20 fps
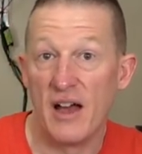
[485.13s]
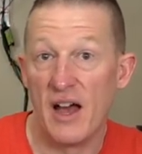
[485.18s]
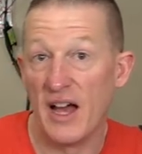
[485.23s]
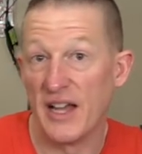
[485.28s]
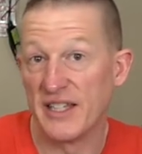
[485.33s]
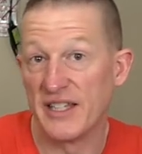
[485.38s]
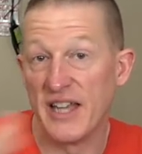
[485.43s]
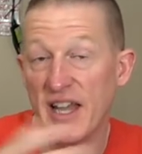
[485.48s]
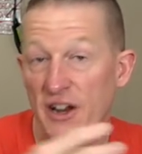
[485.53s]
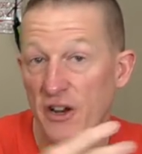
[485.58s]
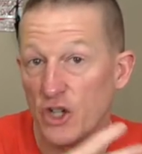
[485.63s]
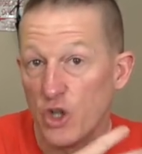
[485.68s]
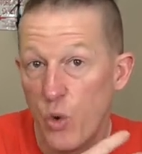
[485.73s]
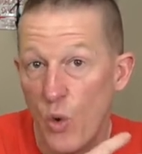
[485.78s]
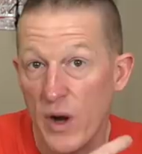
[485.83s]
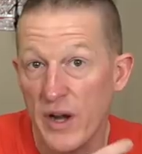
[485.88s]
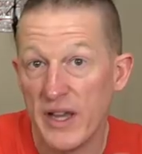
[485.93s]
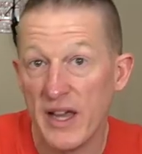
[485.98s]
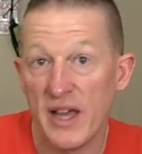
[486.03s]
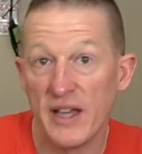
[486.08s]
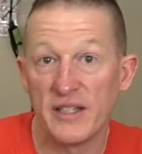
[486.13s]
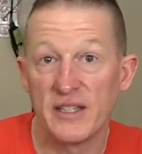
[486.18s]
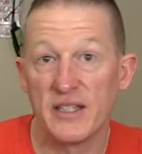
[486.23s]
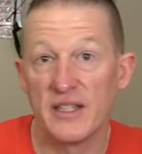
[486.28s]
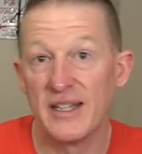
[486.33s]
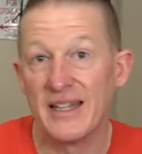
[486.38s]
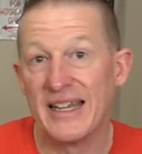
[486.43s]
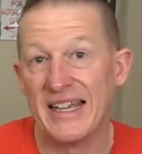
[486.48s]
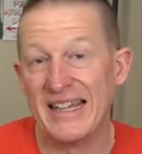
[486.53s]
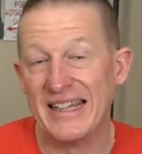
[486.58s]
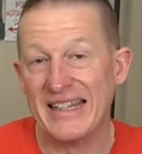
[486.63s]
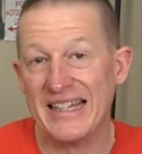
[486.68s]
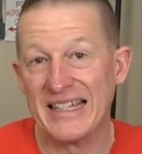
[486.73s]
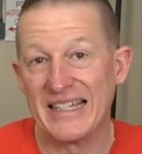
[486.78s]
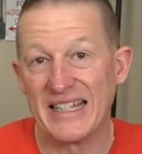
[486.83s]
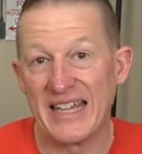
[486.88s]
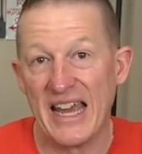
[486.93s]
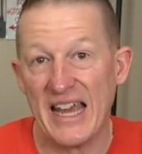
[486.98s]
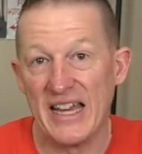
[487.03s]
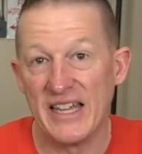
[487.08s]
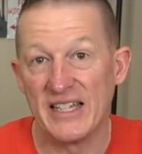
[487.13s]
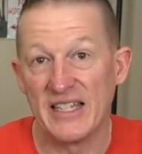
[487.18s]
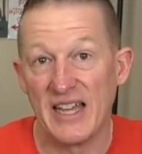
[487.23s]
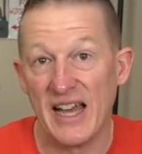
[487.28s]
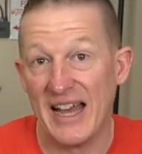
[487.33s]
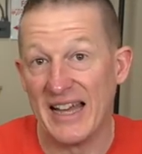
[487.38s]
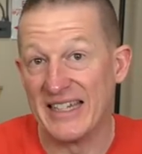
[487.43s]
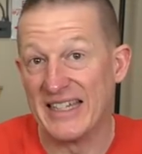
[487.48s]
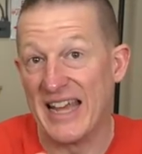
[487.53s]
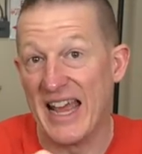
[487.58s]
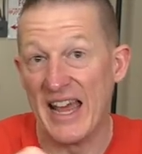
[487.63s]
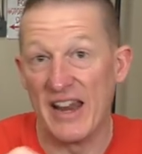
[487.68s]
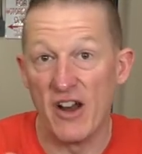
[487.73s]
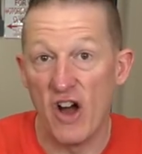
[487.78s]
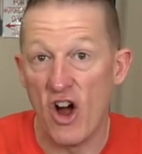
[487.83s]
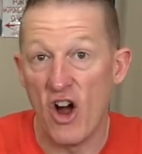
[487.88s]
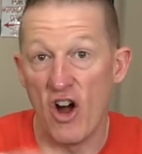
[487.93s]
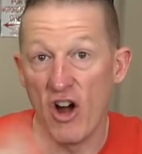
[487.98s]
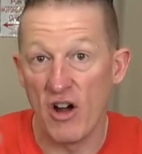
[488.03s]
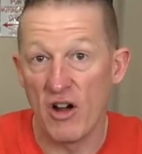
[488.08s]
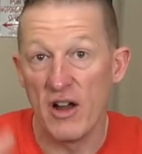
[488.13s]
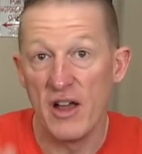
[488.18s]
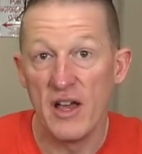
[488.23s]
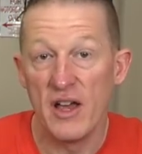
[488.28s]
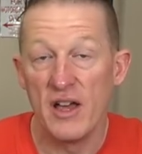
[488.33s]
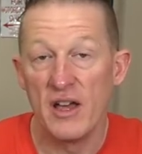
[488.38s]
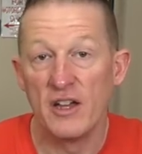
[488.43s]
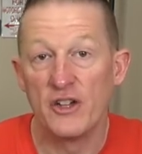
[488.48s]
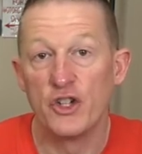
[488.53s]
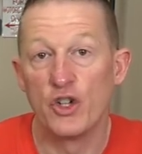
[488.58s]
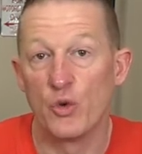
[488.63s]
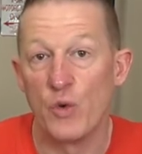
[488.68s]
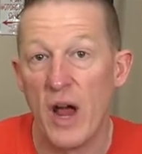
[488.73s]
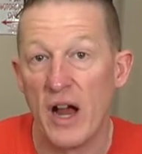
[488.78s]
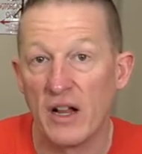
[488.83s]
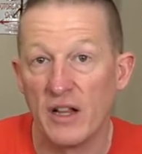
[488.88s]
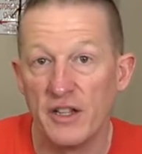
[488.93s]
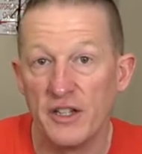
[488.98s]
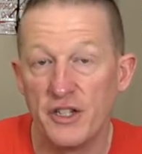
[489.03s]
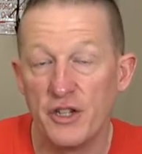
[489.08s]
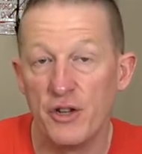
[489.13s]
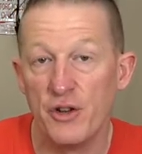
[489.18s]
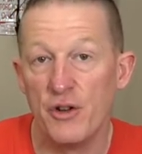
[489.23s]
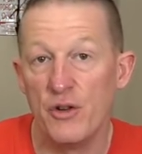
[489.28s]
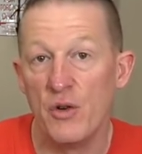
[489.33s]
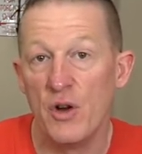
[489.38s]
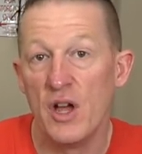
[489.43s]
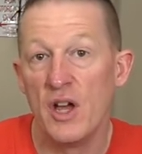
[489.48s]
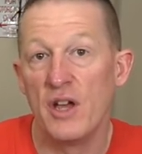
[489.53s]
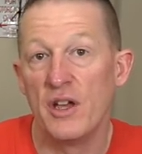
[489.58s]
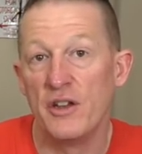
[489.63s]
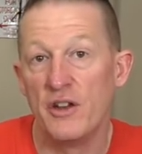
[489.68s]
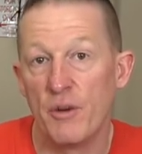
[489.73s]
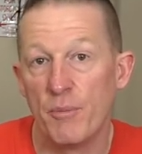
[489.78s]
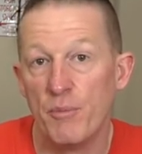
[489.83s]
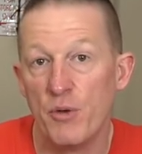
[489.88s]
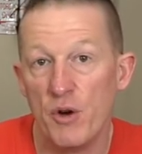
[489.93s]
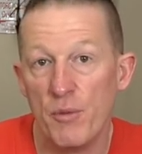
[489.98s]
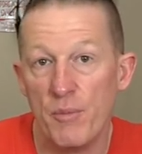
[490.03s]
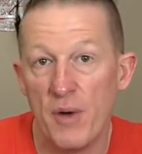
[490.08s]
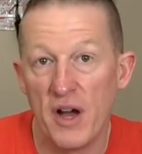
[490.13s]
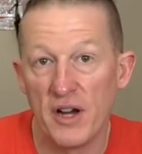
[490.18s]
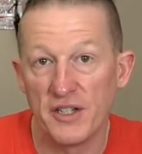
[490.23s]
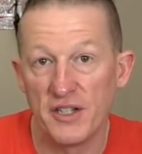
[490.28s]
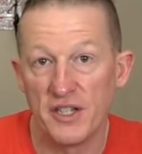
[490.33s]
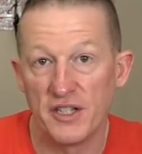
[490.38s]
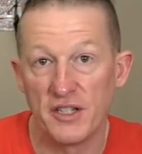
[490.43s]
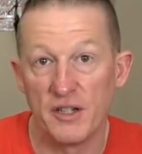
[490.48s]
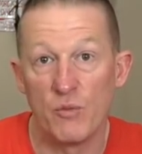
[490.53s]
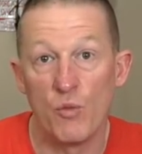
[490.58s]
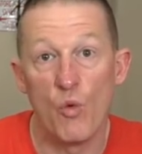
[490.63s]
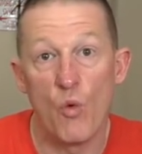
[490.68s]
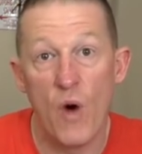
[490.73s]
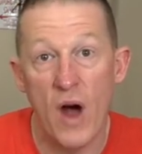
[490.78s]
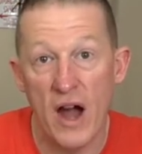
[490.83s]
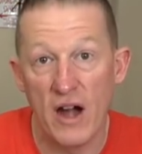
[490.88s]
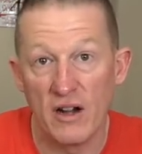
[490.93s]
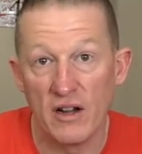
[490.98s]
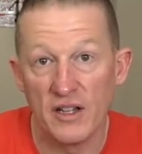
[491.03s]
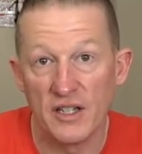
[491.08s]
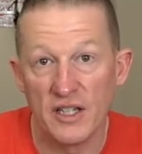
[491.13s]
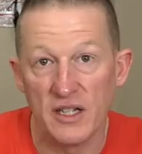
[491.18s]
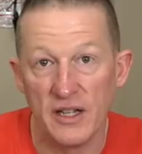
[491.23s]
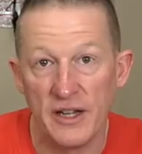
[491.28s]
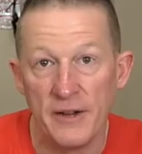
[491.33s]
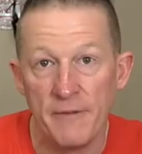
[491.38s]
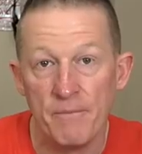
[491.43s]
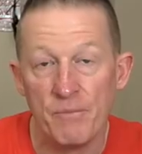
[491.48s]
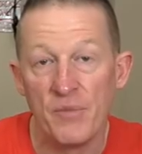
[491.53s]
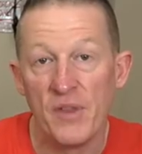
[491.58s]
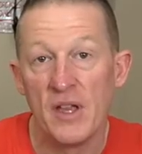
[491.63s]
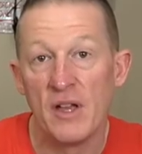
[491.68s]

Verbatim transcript: a Sena 20S, in this case, a 10R directly to your boombox system wirelessly